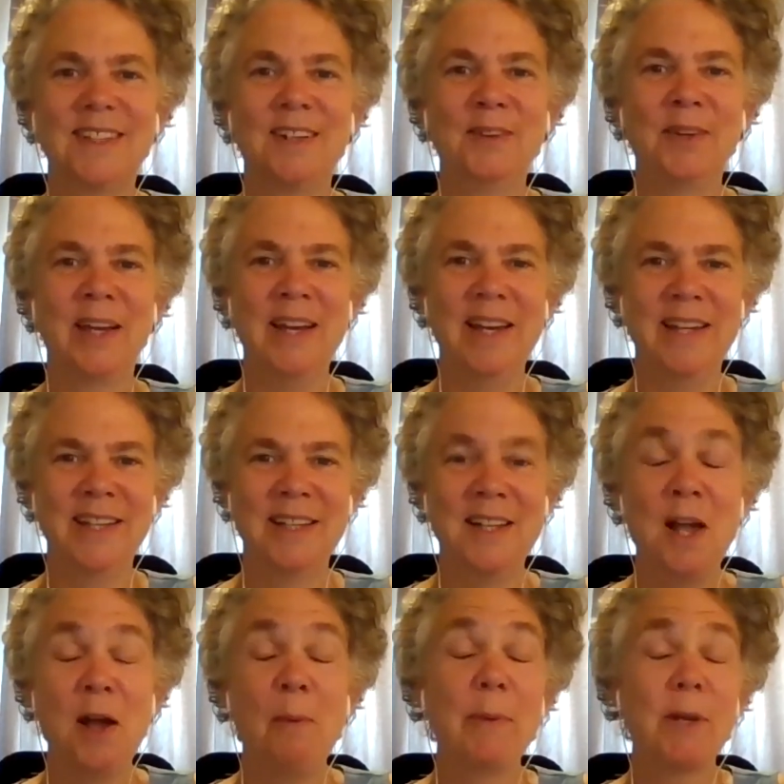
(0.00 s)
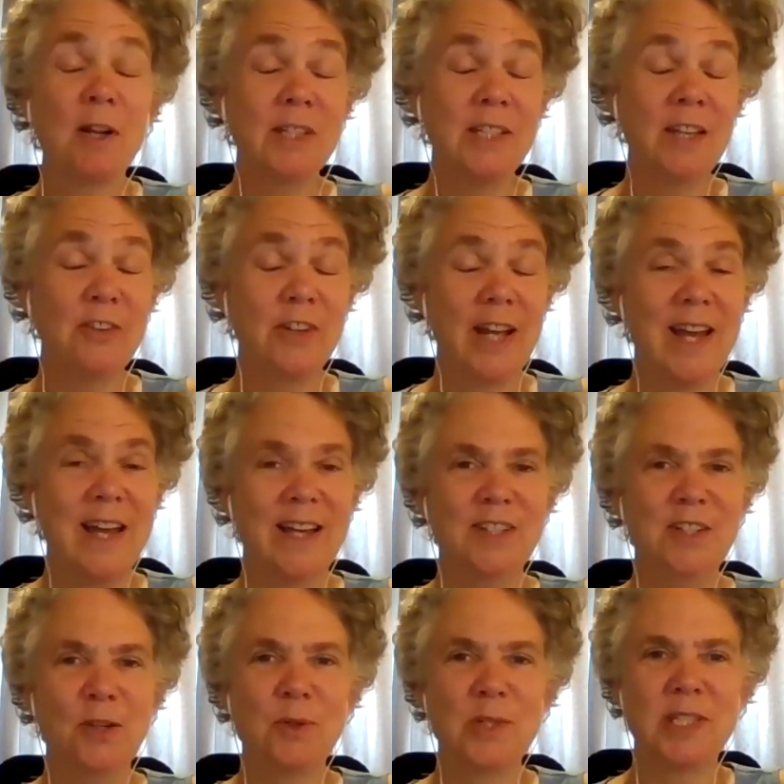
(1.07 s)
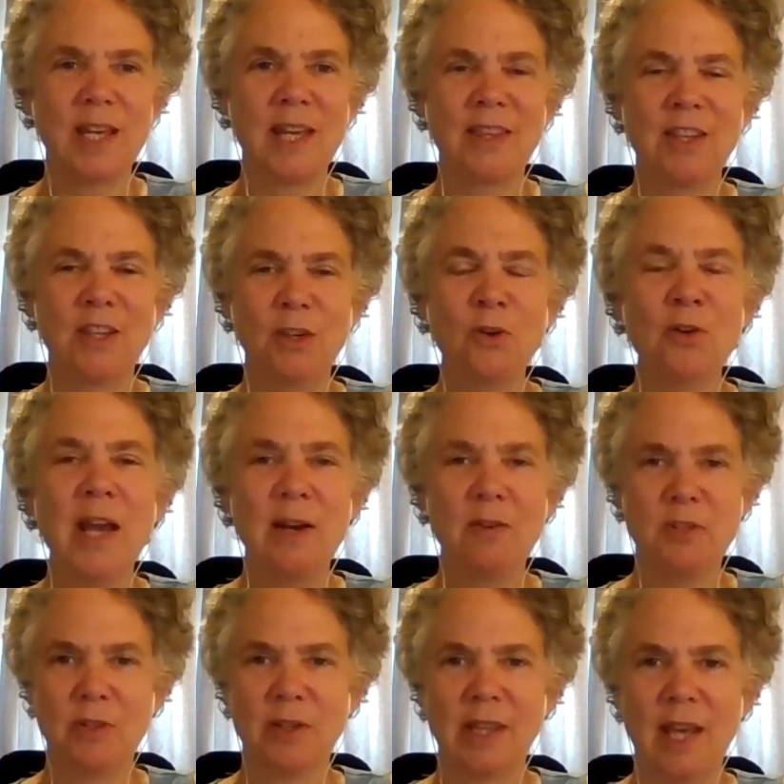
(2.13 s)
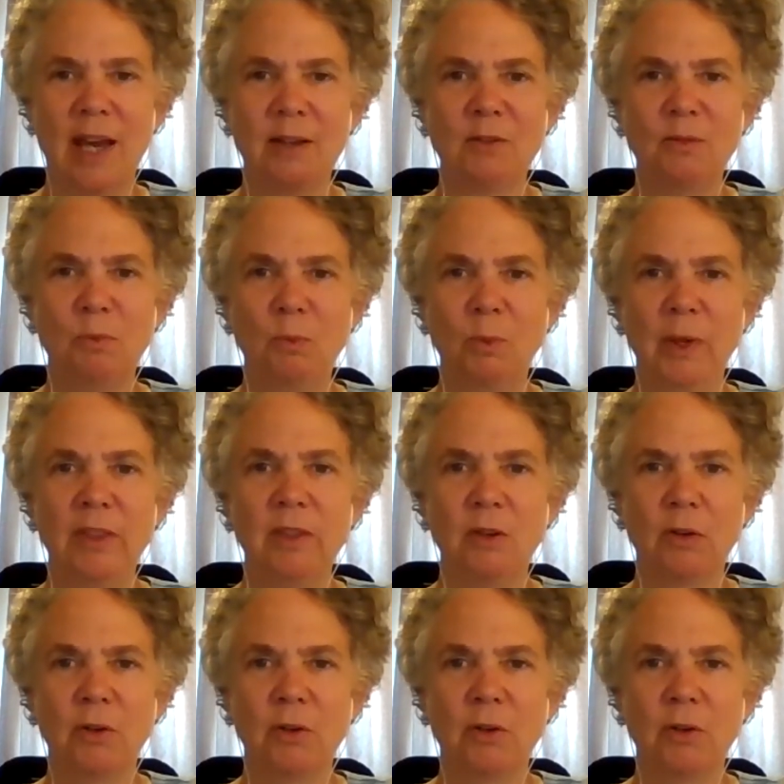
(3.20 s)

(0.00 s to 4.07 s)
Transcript: Okay. But on the other hand, you were saying that you're now doing that with your